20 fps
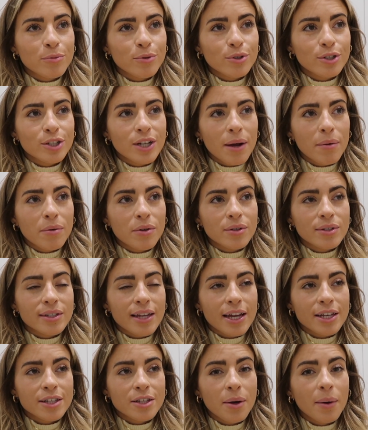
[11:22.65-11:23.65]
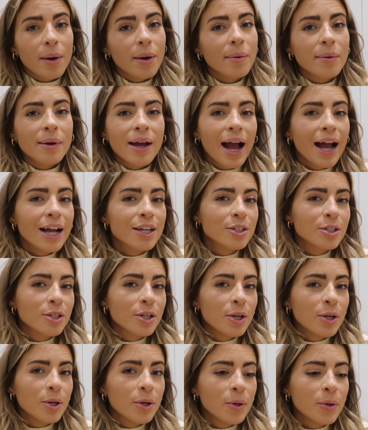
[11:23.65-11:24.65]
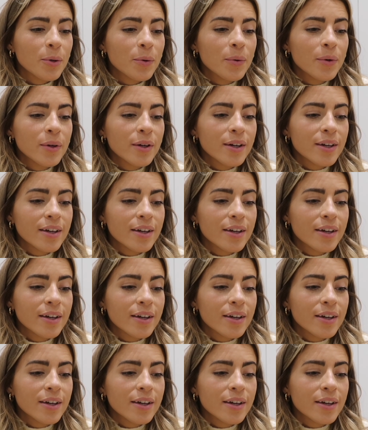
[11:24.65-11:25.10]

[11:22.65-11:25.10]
more to share with you today, so I will catch you